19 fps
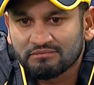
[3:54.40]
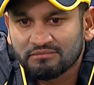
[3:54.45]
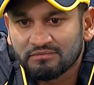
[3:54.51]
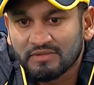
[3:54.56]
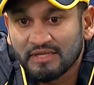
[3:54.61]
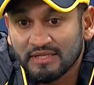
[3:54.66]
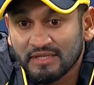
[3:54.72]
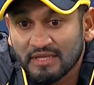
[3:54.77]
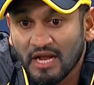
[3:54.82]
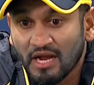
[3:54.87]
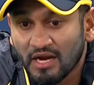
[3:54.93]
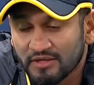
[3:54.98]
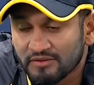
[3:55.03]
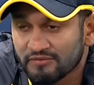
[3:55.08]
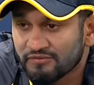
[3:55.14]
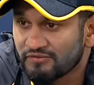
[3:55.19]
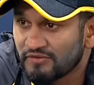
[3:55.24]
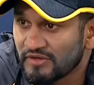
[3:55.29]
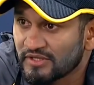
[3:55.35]
they
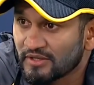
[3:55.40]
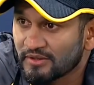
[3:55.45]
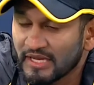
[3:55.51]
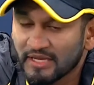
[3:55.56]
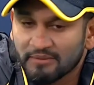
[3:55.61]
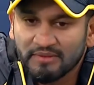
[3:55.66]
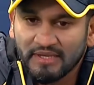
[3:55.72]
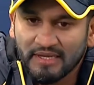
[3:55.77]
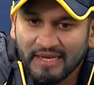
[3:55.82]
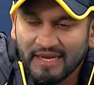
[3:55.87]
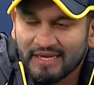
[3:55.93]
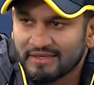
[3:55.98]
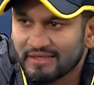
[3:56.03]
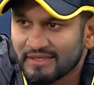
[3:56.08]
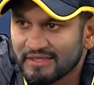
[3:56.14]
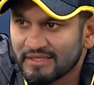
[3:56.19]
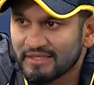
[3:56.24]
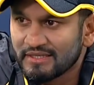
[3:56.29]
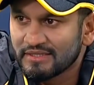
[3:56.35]
can't win the game, they
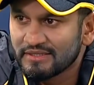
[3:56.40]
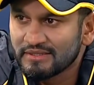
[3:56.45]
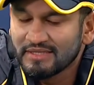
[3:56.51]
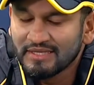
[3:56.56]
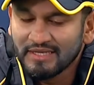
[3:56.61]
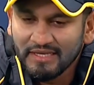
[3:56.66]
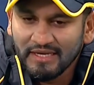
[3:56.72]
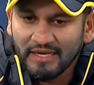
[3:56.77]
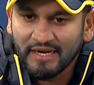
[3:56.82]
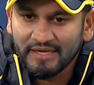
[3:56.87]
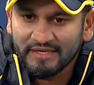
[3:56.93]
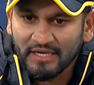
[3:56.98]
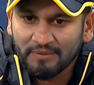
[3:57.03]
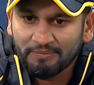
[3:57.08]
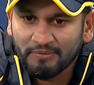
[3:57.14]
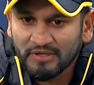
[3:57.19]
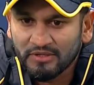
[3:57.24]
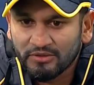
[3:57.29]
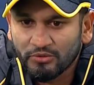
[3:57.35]
can end
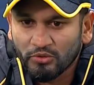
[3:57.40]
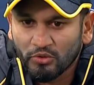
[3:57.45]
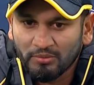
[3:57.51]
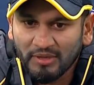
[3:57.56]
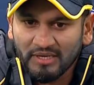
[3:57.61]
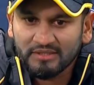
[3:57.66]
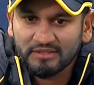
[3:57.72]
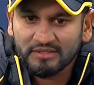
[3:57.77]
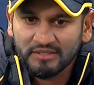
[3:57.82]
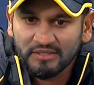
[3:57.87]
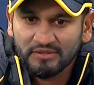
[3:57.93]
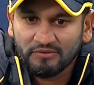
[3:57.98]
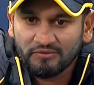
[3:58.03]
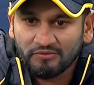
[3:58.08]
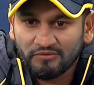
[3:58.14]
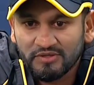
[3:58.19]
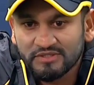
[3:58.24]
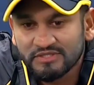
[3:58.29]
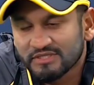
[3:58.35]
up in a draw. But
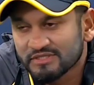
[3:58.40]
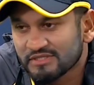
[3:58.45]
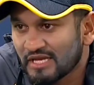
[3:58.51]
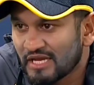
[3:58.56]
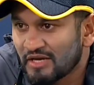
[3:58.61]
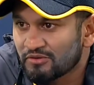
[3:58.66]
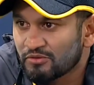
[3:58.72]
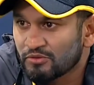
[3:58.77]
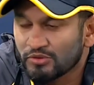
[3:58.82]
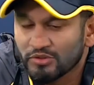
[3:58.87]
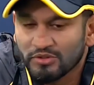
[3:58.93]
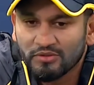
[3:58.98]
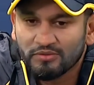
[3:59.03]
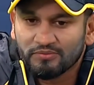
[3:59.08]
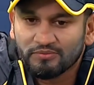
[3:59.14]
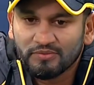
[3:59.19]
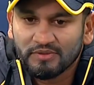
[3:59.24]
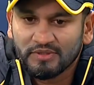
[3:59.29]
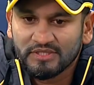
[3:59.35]
we just have
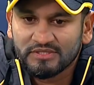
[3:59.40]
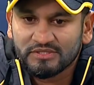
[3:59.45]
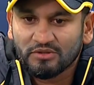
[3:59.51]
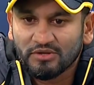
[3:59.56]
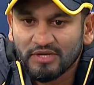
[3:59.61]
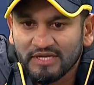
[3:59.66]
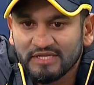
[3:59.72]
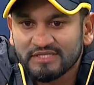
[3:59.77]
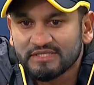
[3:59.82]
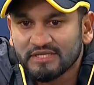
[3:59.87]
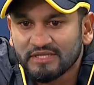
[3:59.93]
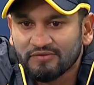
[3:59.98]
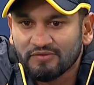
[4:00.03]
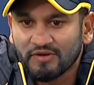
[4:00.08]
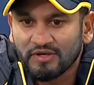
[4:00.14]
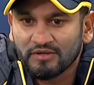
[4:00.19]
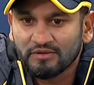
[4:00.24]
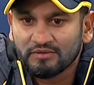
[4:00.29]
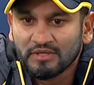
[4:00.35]
to, it's not easy
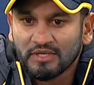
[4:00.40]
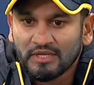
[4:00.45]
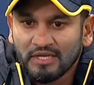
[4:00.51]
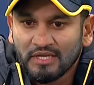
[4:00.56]
when